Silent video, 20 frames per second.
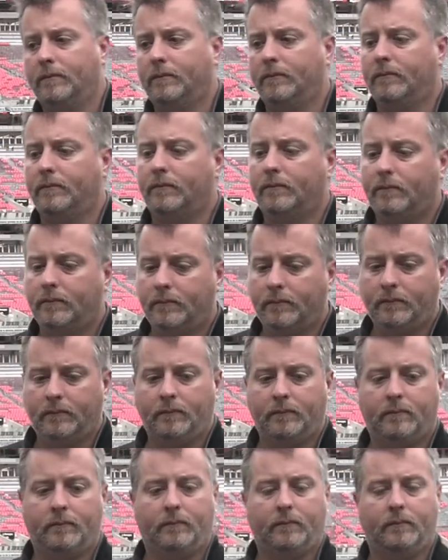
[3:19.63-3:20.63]

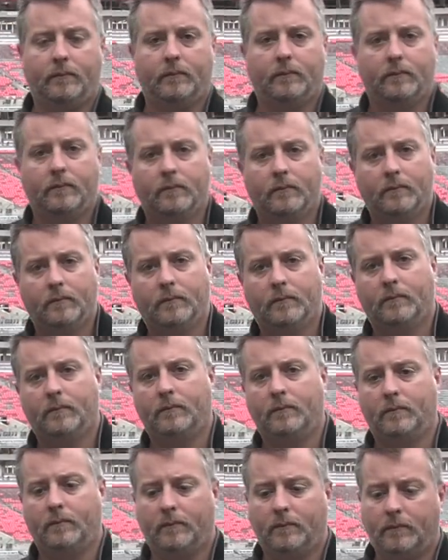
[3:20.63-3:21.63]

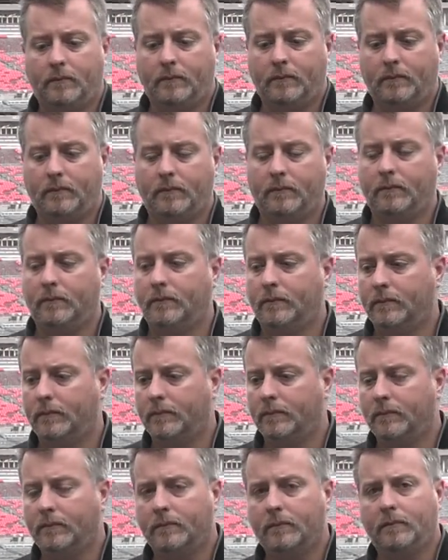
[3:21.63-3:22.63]

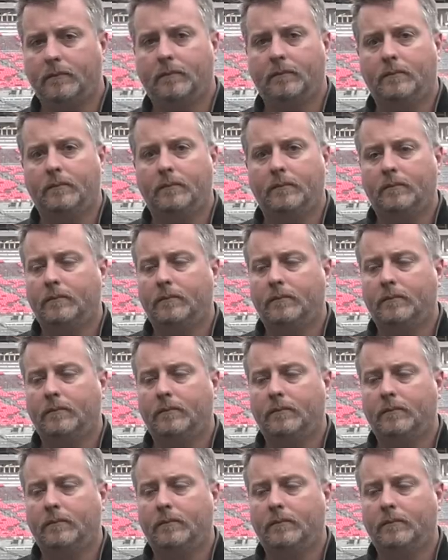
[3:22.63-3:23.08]
(not speaking)